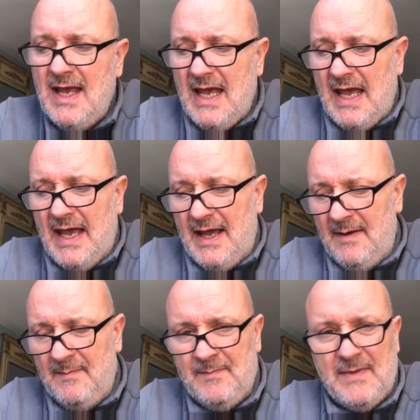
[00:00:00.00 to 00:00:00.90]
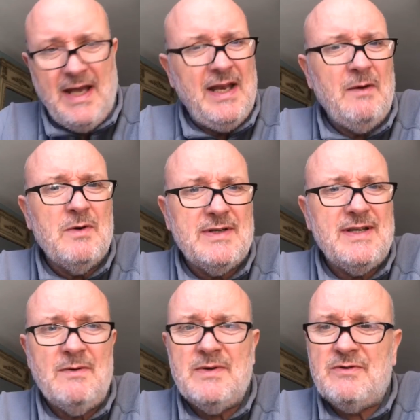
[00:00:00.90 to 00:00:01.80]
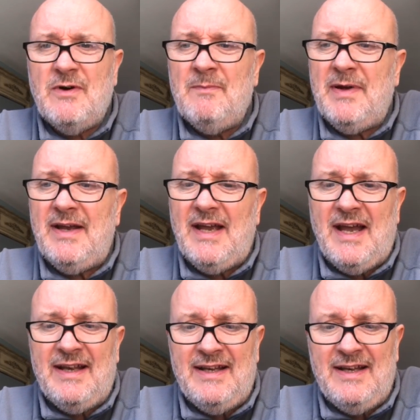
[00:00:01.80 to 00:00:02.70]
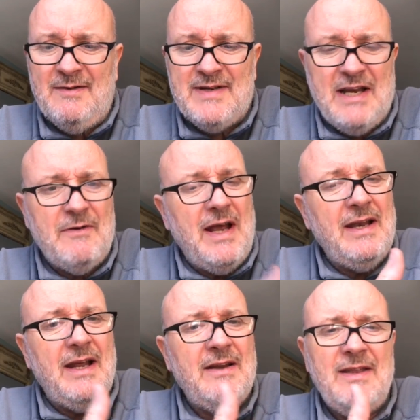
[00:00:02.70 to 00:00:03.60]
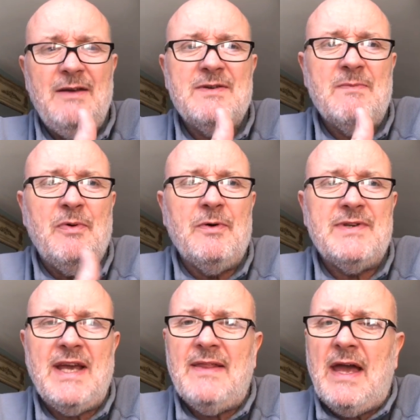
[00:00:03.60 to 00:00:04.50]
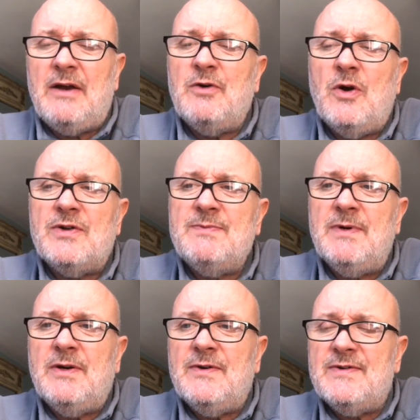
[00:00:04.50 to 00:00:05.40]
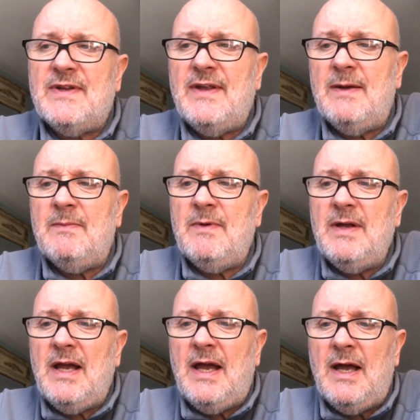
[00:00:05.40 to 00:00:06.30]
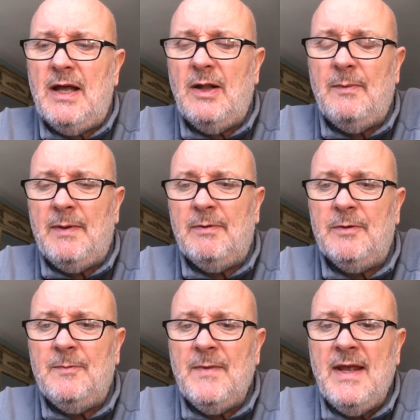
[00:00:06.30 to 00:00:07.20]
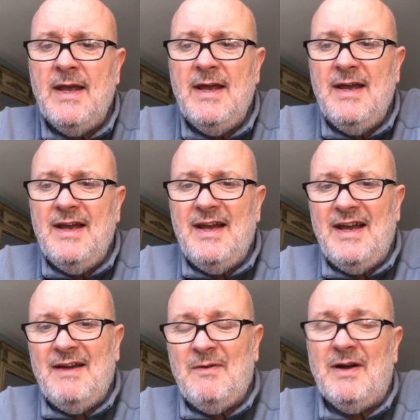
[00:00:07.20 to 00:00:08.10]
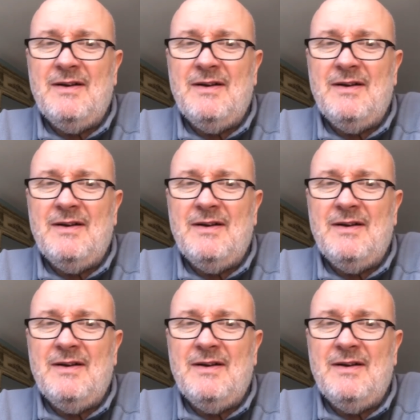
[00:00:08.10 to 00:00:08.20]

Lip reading: And it was grumpy, and it was angry, and I think it was important to get that across, because I think a lot of people are